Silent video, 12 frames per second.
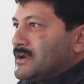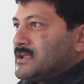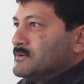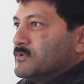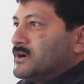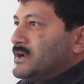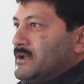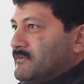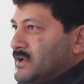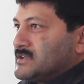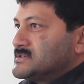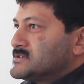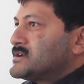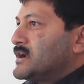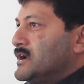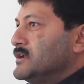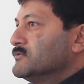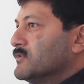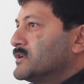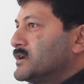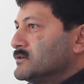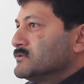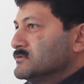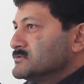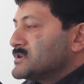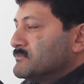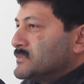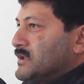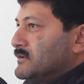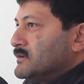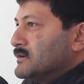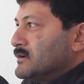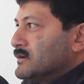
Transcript: that keyboard never existed and you wanted to do something